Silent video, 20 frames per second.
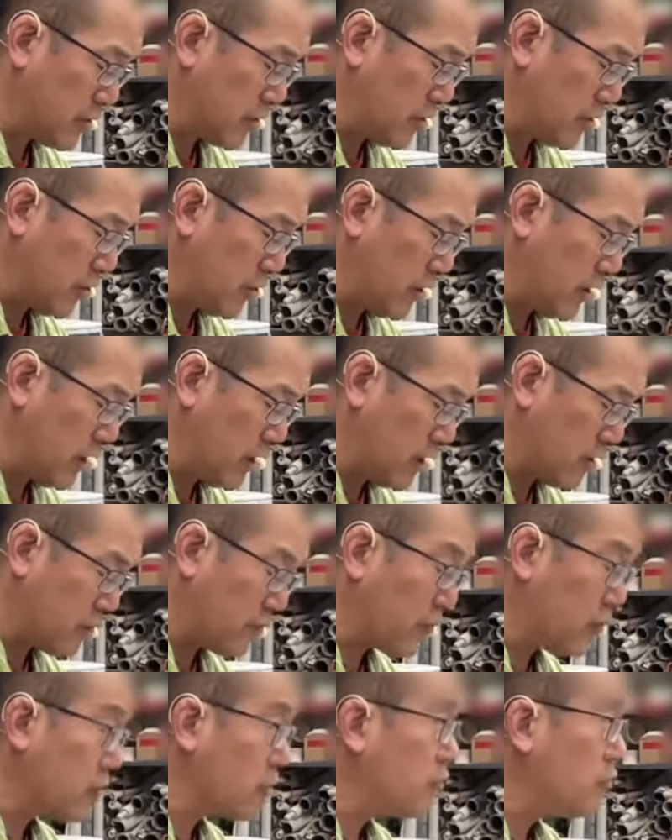a whole
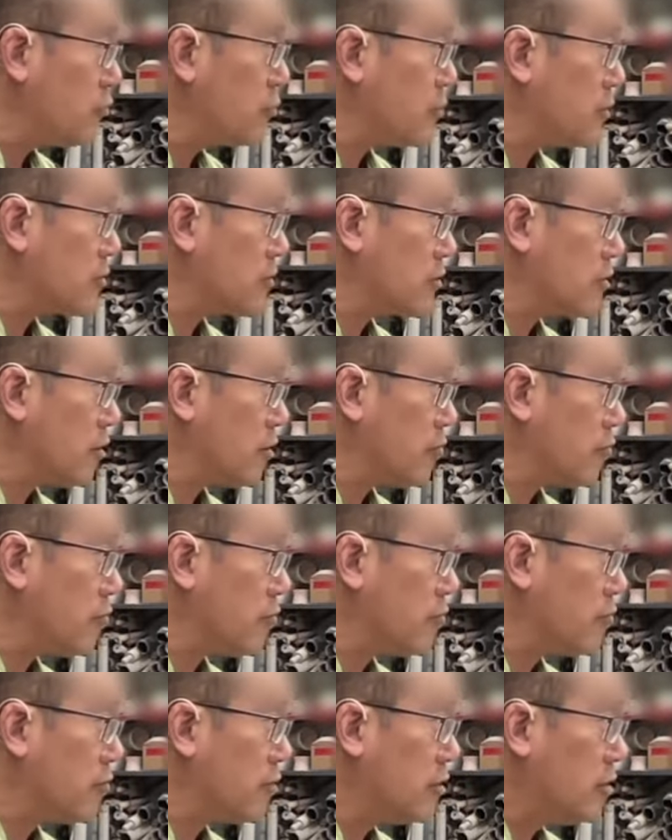handful of goopy
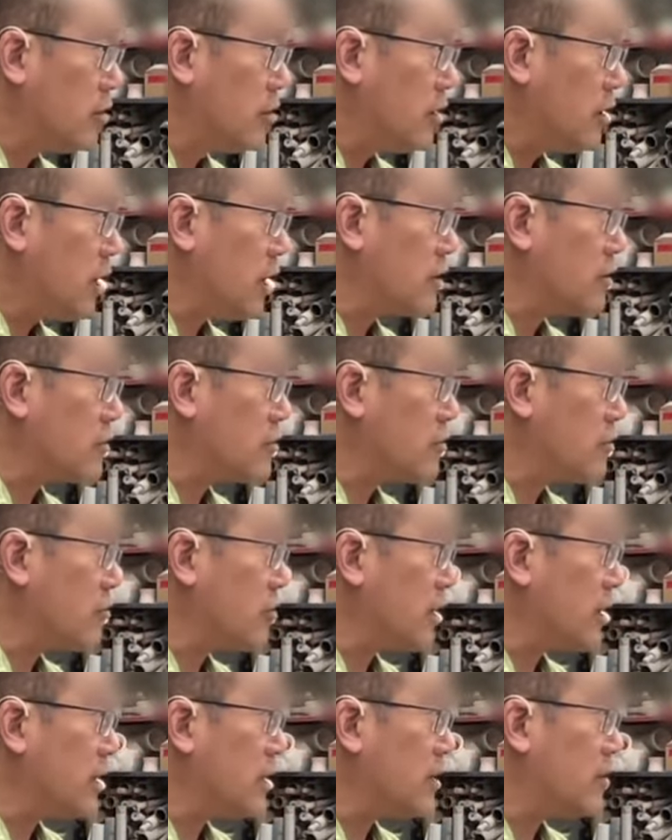stuff. I just don't
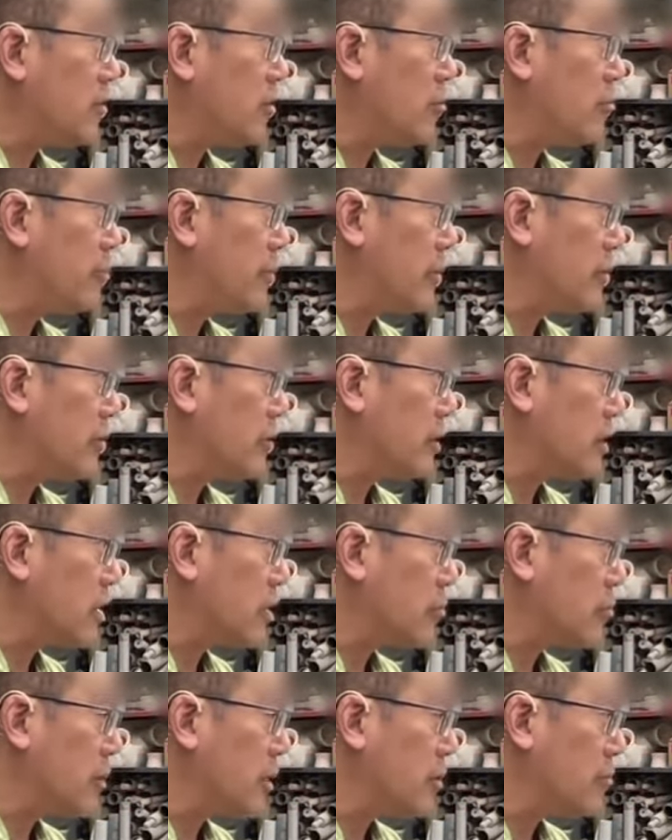like it all building
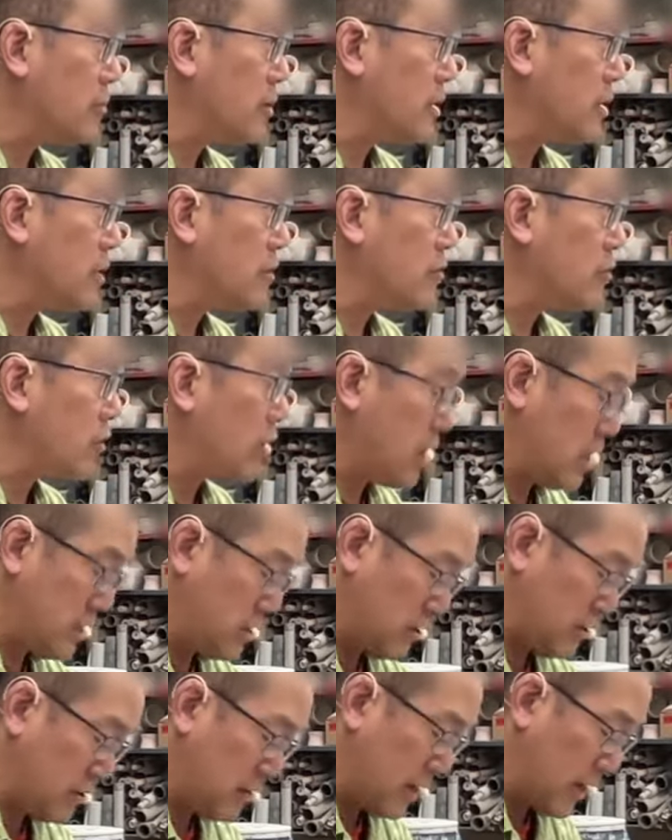up on me. So I
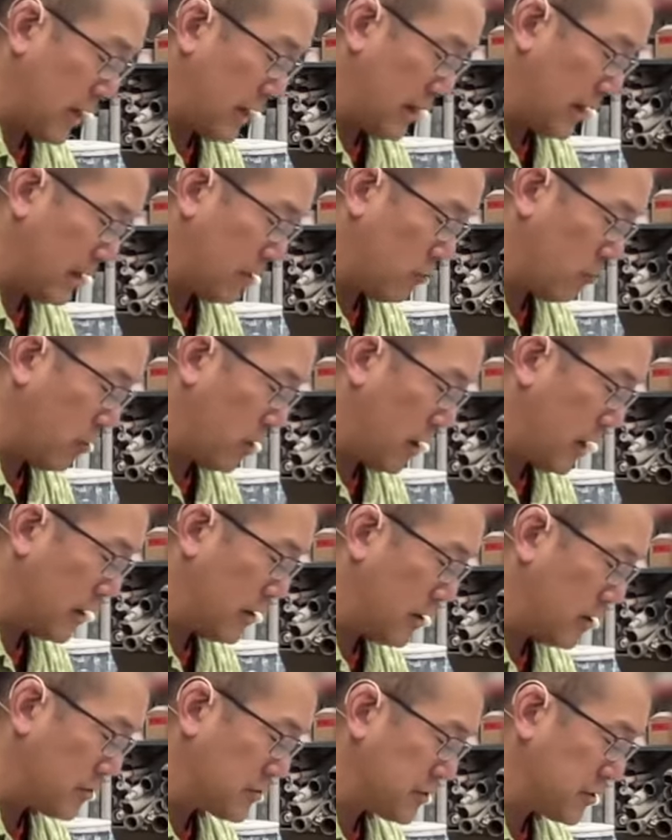just, I like
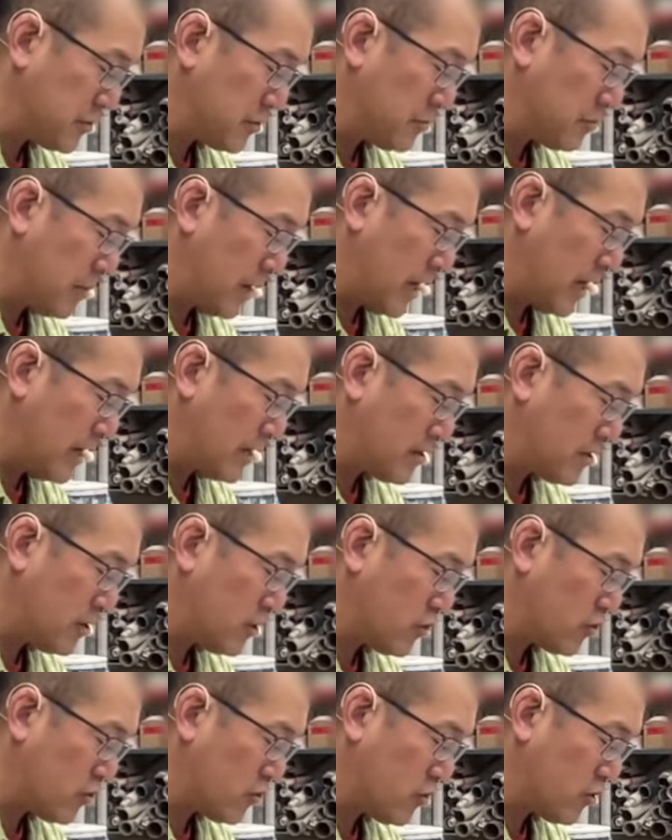water. So my
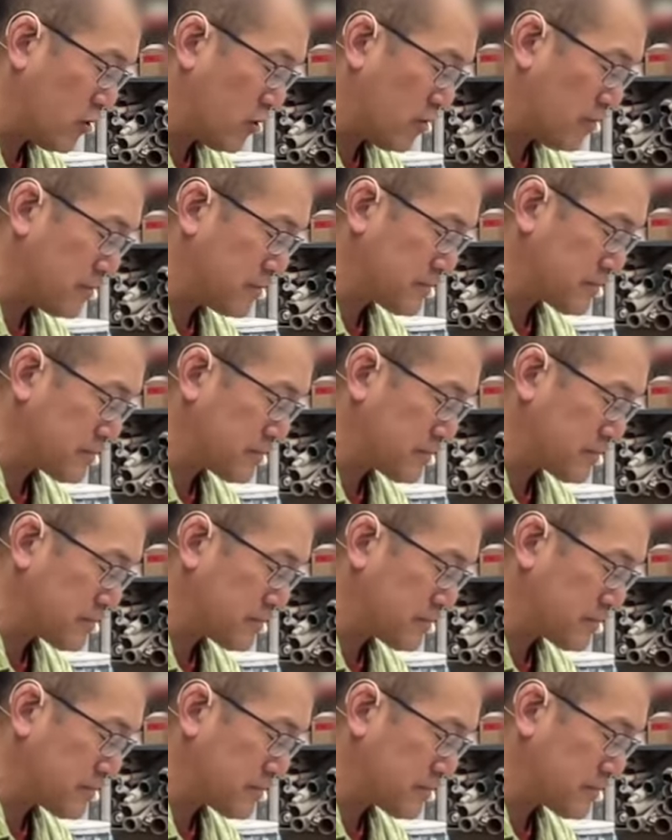teacher